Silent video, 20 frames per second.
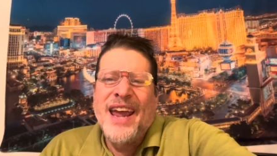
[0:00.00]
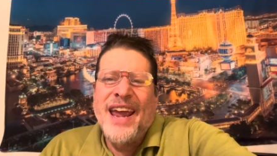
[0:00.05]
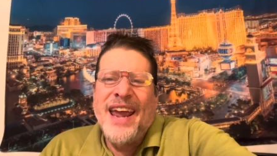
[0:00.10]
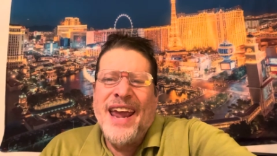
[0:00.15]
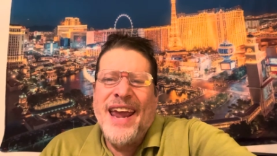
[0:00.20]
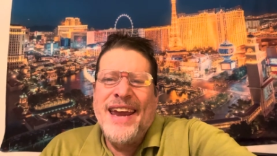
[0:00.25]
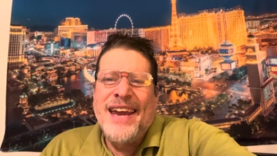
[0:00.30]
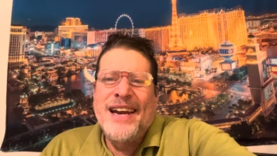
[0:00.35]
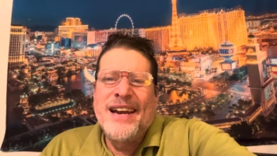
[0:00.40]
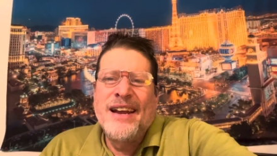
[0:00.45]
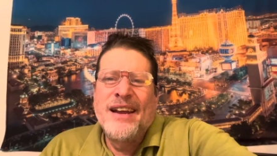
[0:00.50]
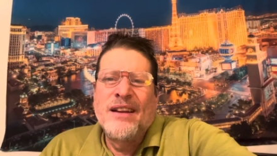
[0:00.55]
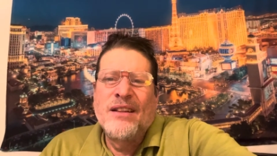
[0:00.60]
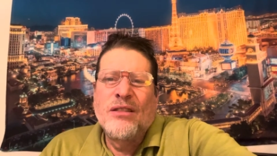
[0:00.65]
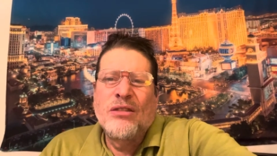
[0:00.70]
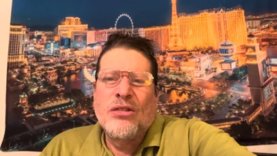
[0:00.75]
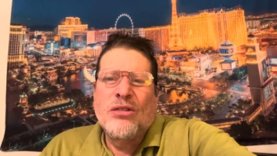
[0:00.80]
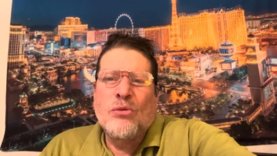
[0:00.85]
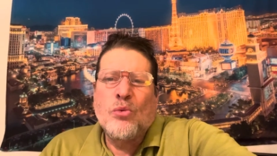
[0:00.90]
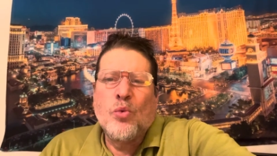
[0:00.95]
8 and
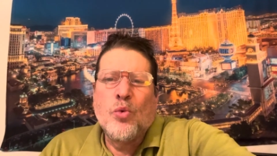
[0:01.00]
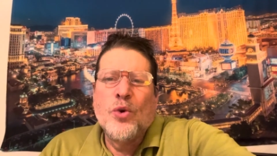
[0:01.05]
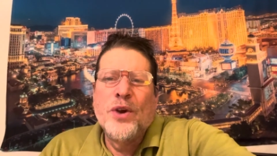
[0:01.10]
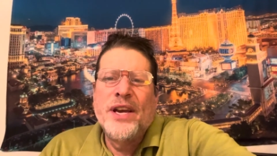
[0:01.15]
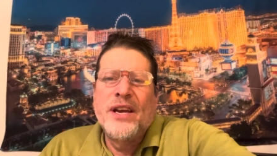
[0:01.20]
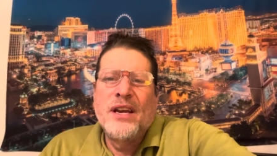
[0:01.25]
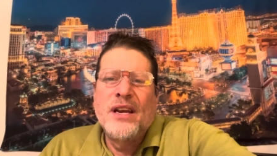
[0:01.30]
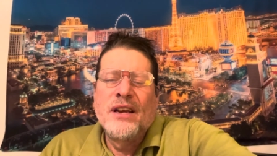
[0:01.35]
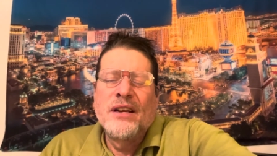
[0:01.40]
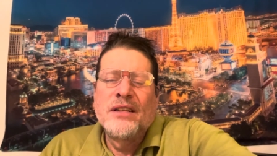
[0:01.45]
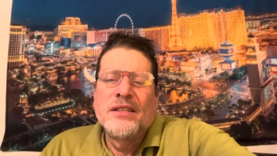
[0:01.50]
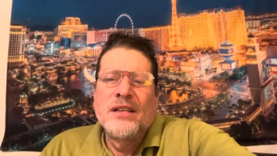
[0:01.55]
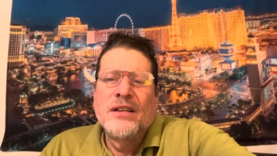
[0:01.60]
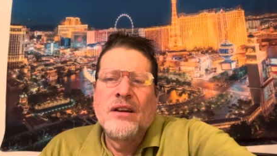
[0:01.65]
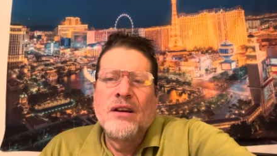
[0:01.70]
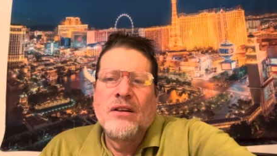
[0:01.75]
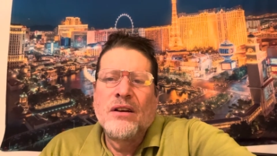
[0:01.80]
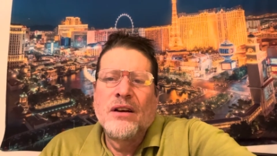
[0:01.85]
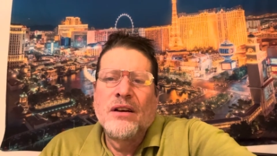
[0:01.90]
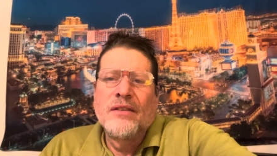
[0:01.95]
3 in
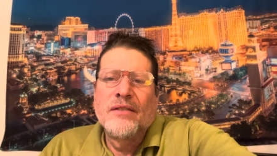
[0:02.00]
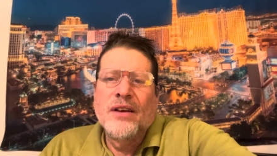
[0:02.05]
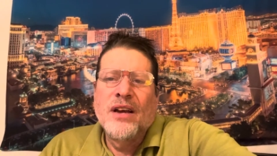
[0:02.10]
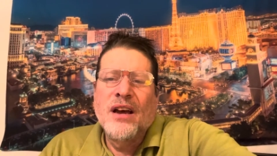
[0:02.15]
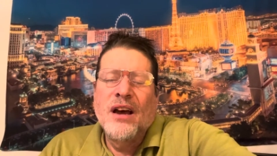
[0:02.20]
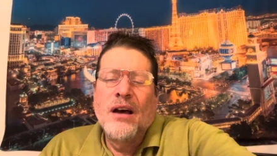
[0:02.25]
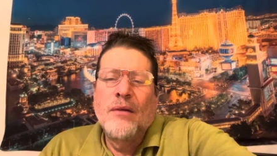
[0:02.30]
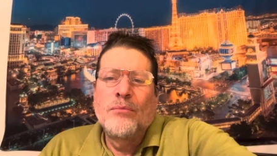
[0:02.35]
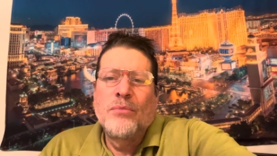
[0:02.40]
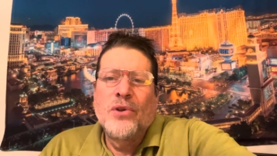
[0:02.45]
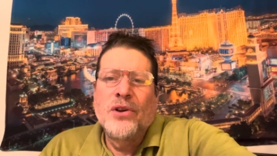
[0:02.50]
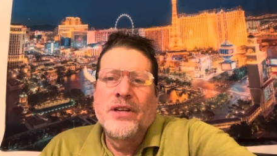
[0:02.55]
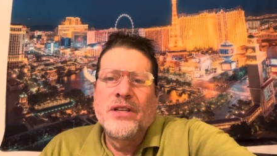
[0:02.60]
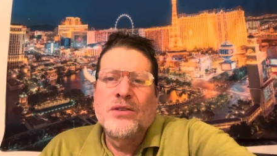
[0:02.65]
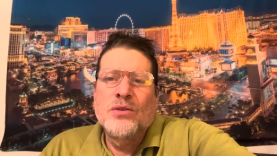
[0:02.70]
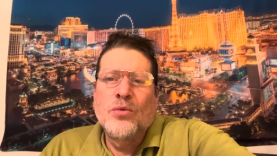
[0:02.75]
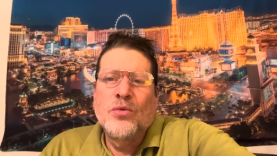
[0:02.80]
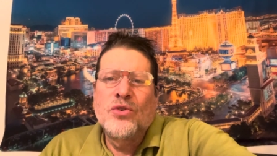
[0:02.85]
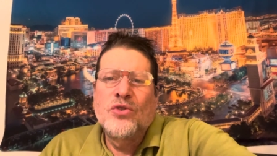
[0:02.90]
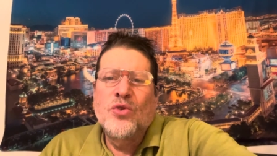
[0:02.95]
uh, comp play.
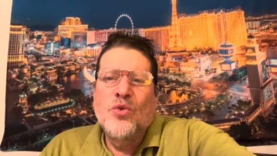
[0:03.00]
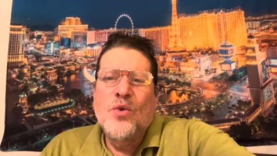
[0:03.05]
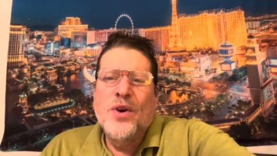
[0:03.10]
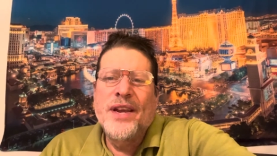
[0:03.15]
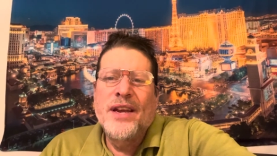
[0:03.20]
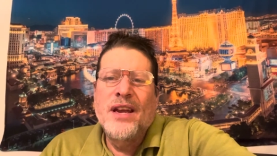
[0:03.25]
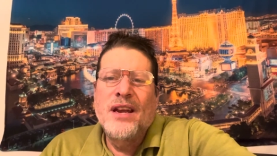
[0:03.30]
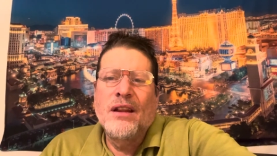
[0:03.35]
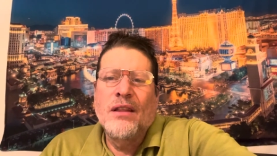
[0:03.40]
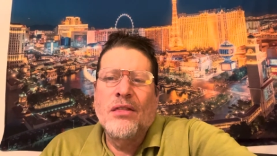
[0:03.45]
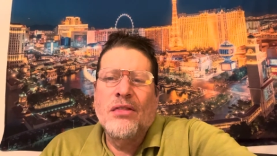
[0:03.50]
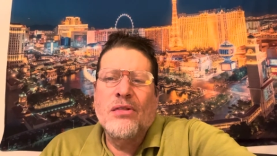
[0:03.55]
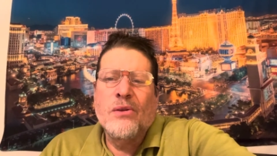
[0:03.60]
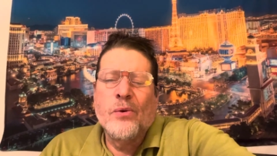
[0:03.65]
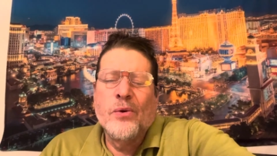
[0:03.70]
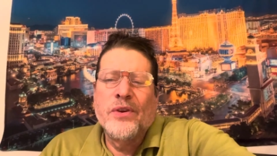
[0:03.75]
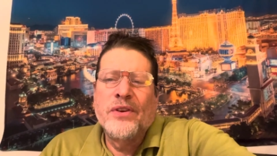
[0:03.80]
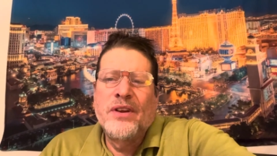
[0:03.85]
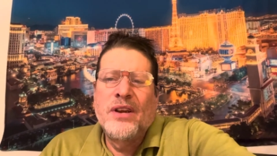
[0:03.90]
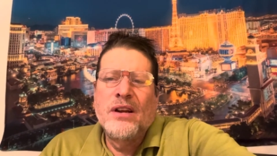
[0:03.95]
So 28 and
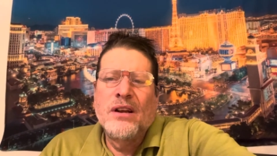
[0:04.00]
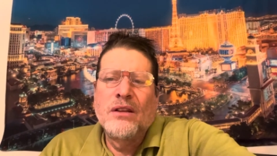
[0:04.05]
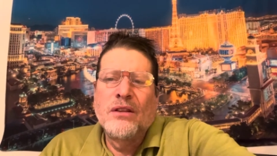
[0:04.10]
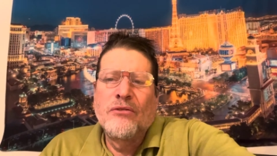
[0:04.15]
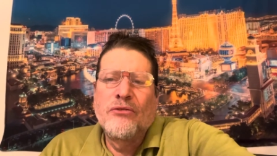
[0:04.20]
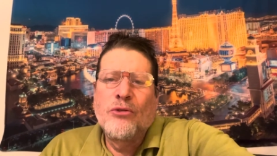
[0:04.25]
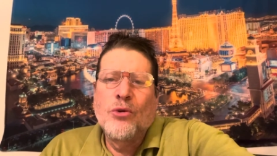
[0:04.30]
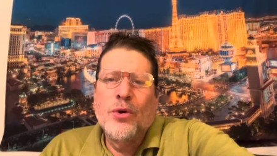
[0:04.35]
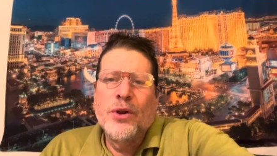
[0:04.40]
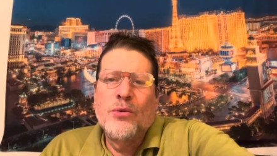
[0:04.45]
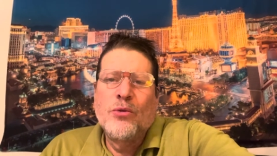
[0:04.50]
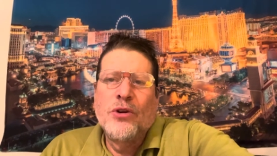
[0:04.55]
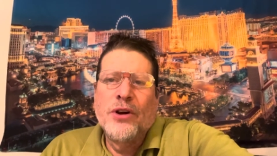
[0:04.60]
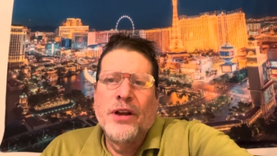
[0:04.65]
13 on the 41